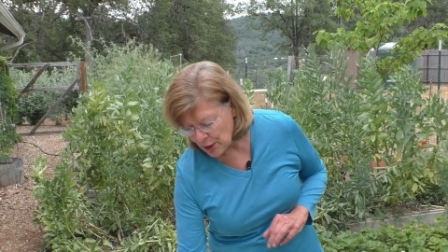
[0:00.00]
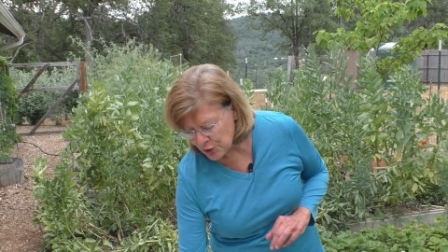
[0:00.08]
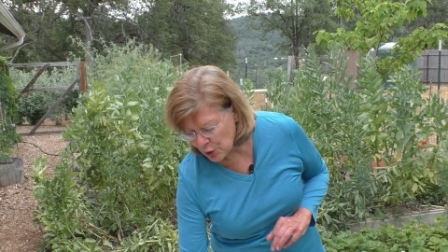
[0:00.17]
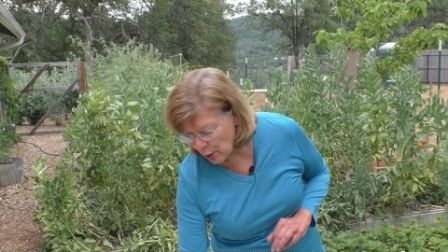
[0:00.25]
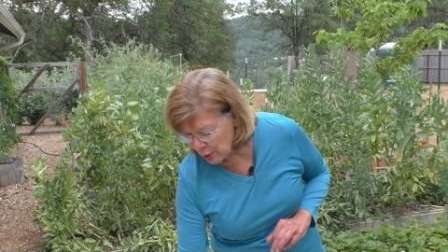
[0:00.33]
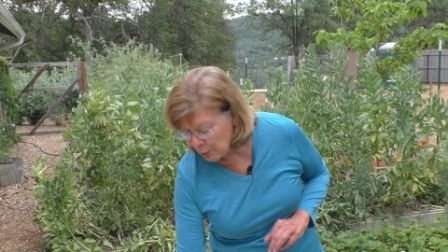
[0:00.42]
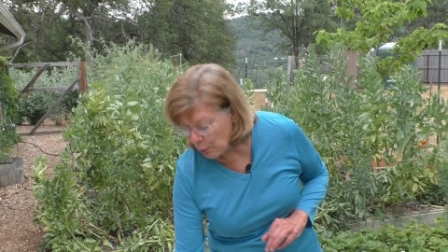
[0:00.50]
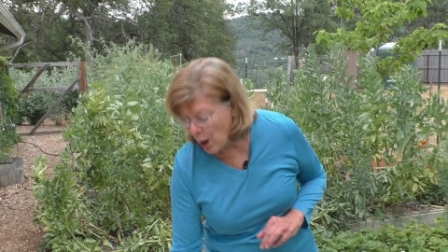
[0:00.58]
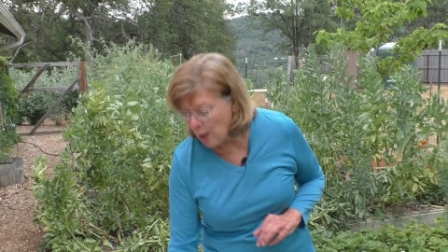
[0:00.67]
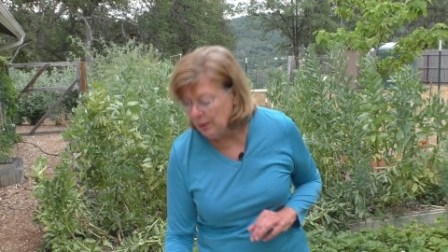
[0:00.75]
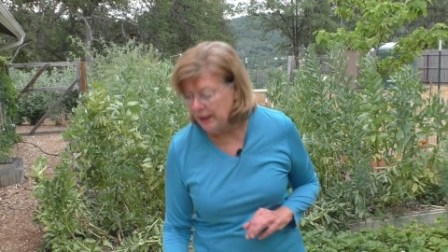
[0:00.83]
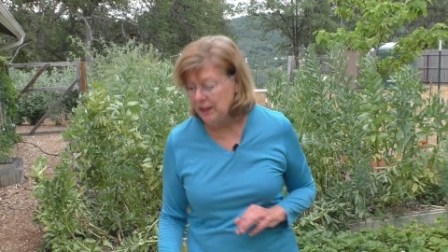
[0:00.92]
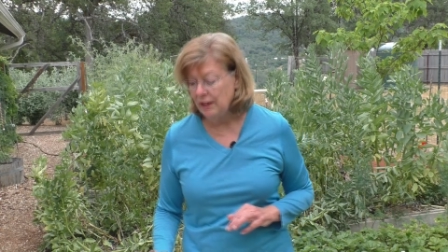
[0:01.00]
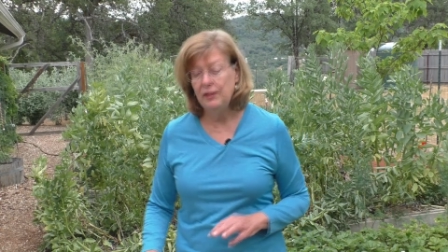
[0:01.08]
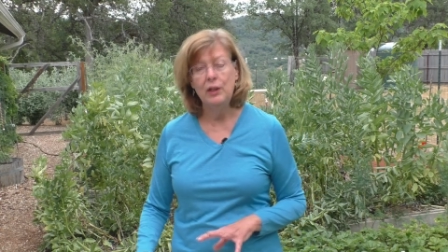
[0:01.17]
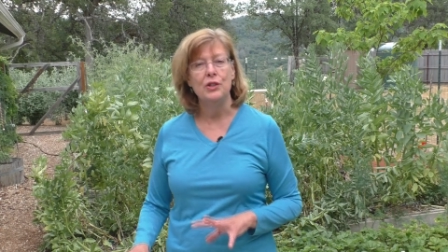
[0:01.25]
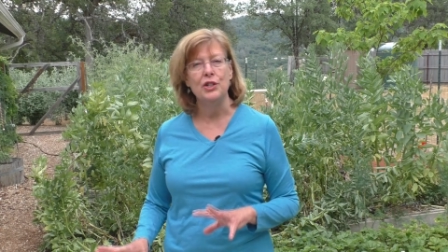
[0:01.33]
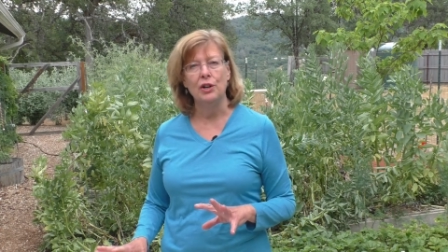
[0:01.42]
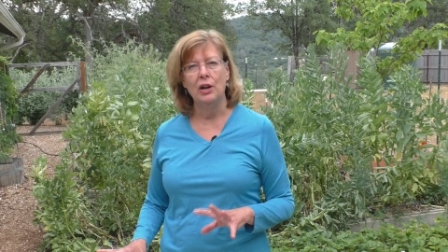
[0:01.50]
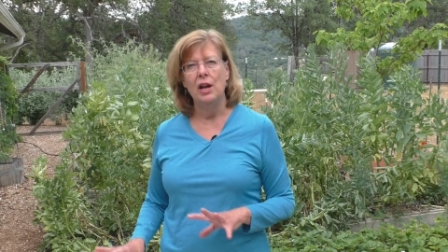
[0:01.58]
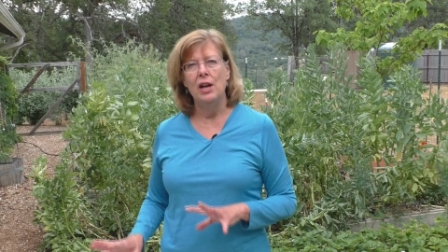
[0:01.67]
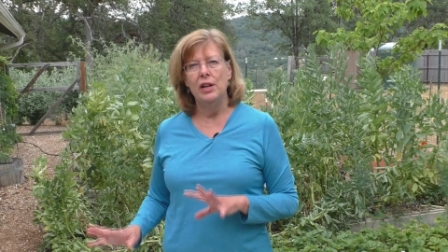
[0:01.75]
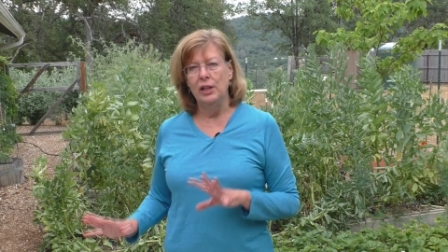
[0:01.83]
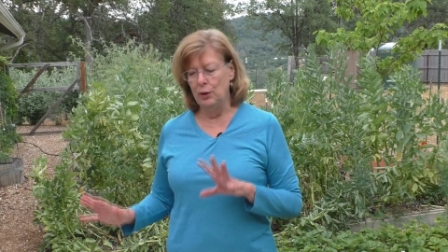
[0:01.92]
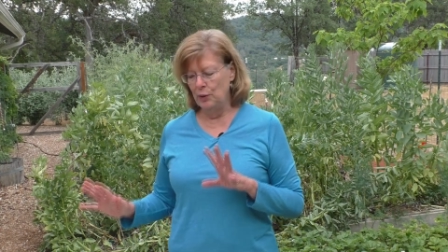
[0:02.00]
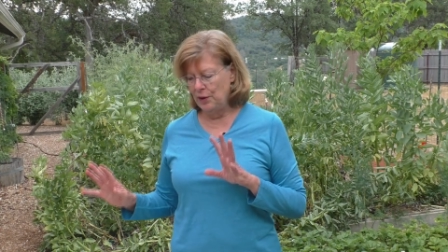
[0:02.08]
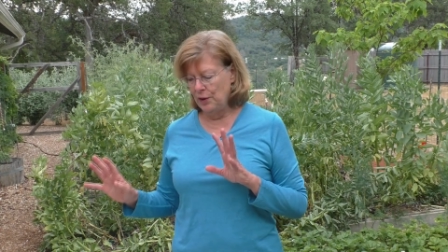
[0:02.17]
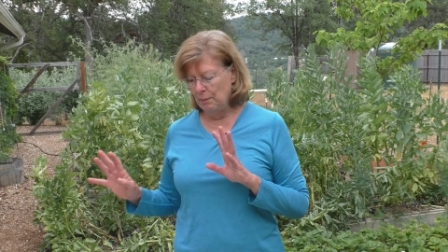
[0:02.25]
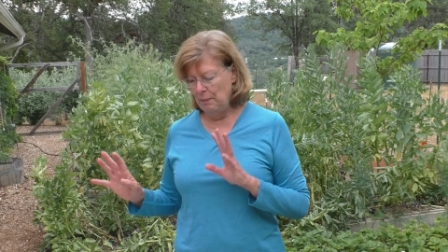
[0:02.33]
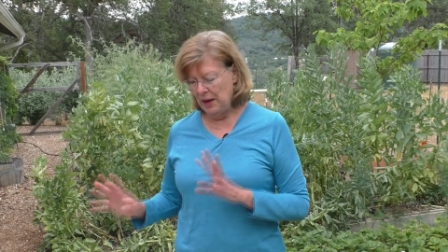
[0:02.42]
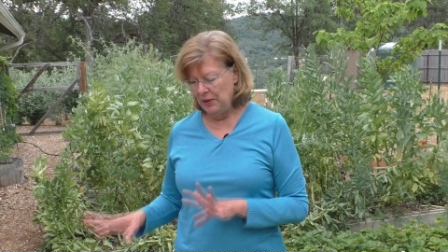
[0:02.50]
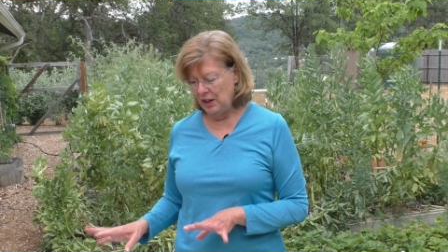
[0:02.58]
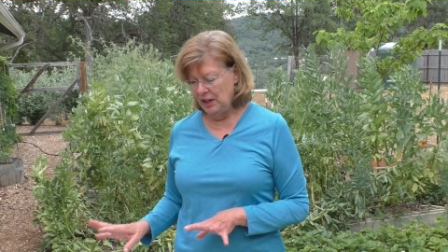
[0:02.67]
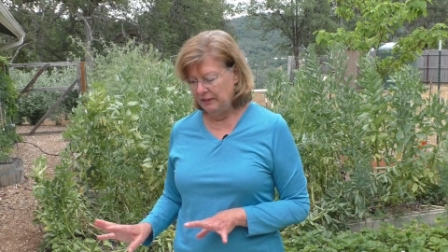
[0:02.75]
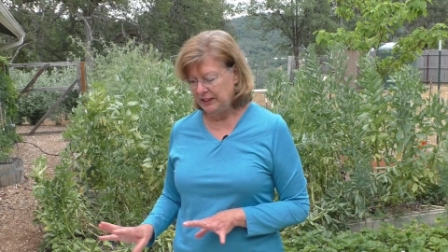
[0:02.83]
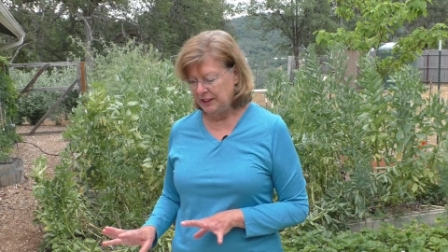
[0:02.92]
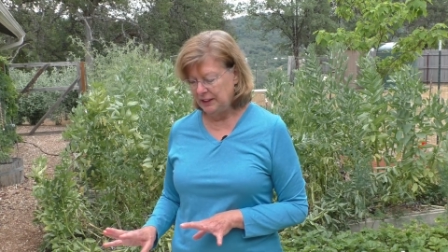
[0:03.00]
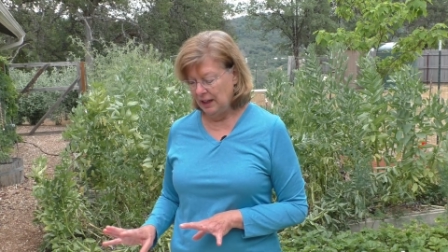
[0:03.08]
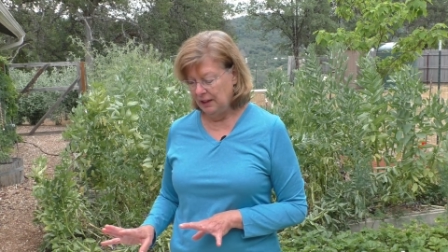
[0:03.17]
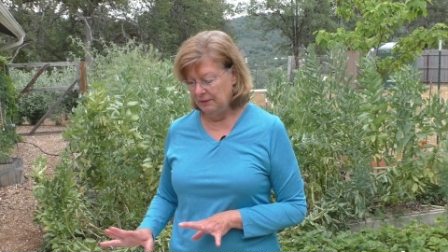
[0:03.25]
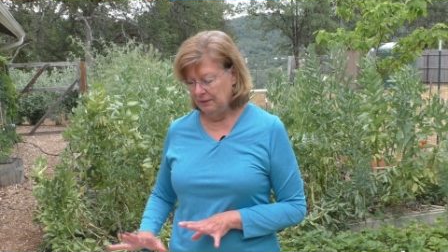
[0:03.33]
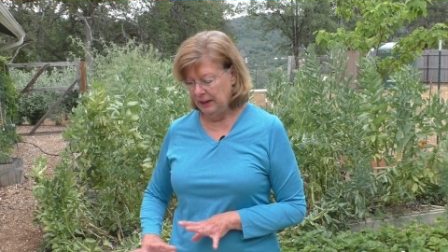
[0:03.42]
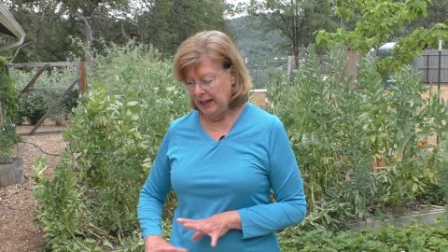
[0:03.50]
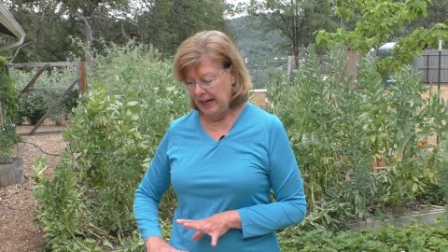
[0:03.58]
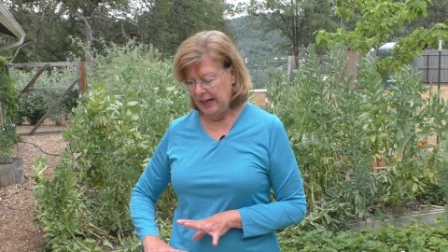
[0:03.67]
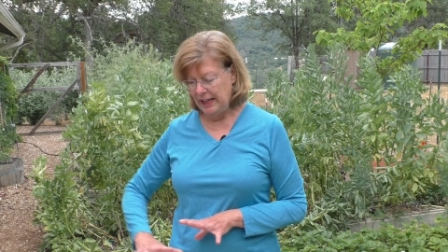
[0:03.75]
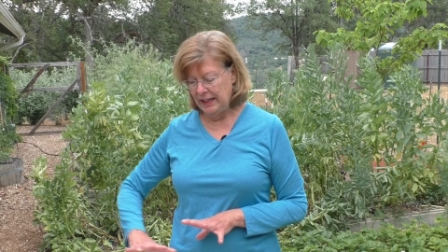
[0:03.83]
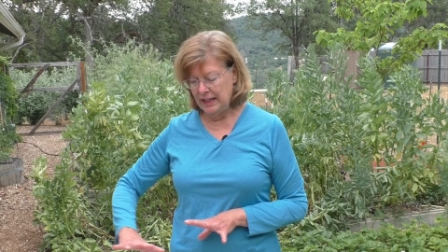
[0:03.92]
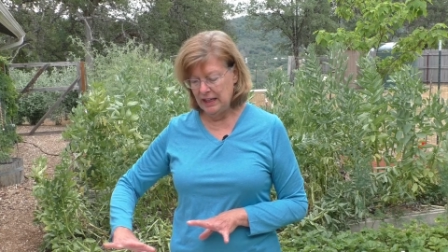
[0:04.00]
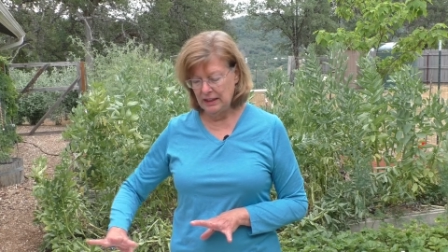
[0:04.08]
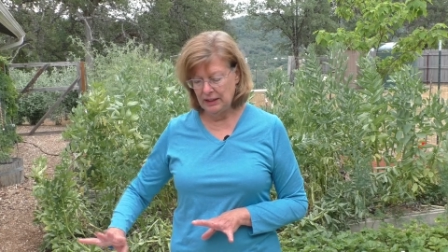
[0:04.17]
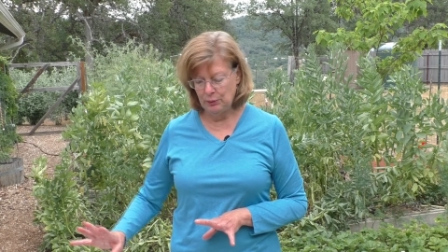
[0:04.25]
So I would probably in the future use the method of laying the